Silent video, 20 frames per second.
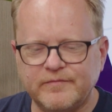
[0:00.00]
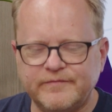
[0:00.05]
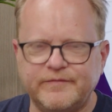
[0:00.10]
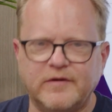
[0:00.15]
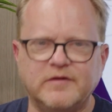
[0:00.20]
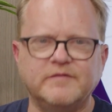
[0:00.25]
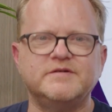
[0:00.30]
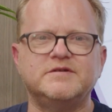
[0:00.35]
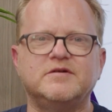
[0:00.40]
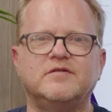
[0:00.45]

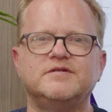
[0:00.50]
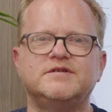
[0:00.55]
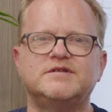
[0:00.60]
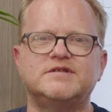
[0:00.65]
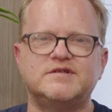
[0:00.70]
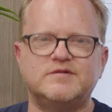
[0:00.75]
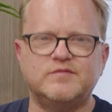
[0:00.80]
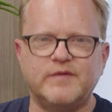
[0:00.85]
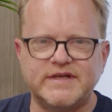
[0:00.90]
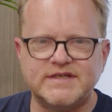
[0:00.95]
Follow us on
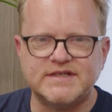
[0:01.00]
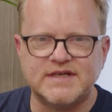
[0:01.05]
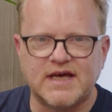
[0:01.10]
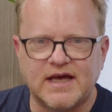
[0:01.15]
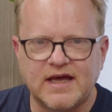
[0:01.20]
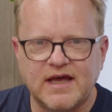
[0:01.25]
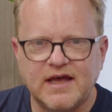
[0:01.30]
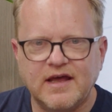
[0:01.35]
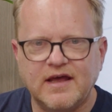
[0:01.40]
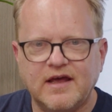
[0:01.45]
Twitter,
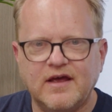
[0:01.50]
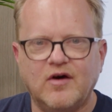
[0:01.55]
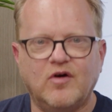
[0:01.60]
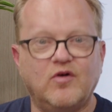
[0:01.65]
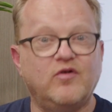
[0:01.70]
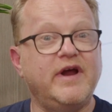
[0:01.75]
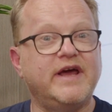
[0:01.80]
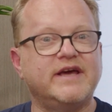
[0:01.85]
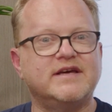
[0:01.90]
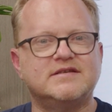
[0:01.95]

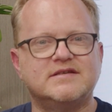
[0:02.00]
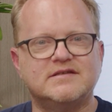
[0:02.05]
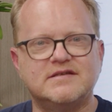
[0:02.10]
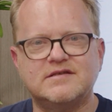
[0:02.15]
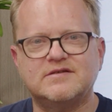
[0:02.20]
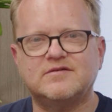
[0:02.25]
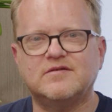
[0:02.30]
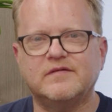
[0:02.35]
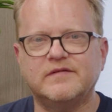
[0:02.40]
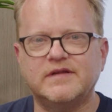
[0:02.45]
or X as
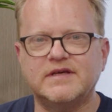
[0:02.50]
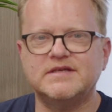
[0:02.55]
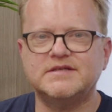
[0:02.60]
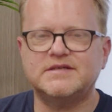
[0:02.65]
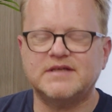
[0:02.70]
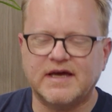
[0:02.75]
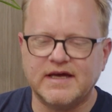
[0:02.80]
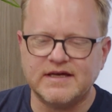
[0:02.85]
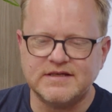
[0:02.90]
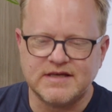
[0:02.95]
it's called these
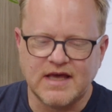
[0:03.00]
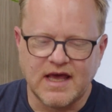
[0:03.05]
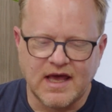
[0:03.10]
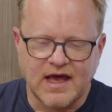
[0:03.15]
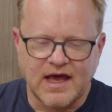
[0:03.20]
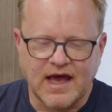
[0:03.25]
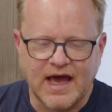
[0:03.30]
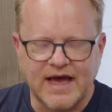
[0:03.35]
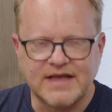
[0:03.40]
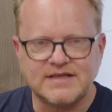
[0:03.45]
days,
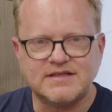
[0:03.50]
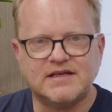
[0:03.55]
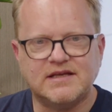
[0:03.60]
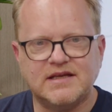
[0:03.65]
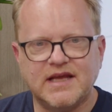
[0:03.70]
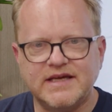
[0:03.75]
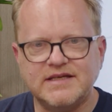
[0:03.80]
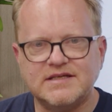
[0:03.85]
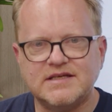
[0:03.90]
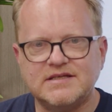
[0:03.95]
at
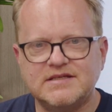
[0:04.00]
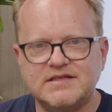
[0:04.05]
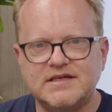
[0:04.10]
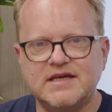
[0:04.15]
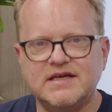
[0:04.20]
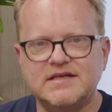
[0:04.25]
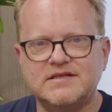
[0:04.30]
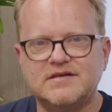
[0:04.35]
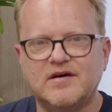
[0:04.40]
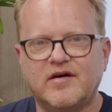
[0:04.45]
Late
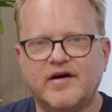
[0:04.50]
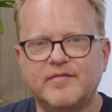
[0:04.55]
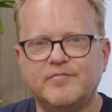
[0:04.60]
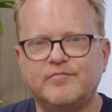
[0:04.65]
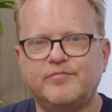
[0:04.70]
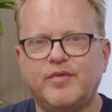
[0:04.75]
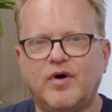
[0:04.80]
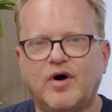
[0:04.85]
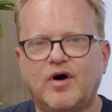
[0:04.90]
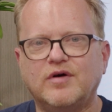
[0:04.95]
Tea Time
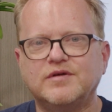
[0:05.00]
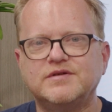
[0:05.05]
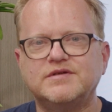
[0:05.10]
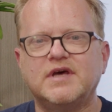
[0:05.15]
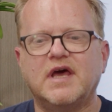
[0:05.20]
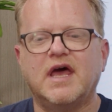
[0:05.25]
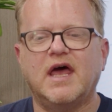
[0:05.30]
Pod.